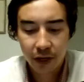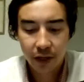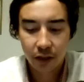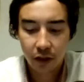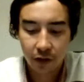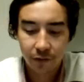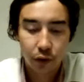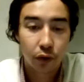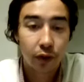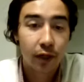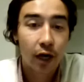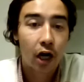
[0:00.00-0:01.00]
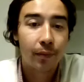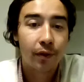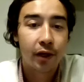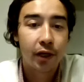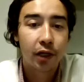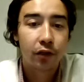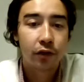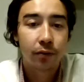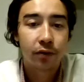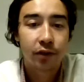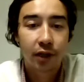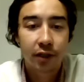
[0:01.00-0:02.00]
plan to lift the retirement age
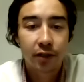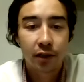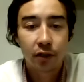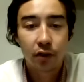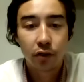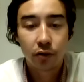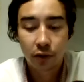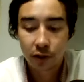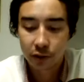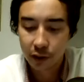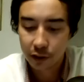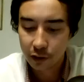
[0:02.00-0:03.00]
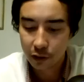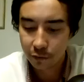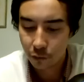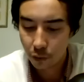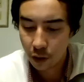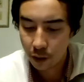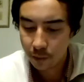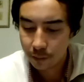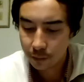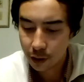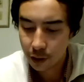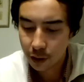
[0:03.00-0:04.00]
from 62 to 64.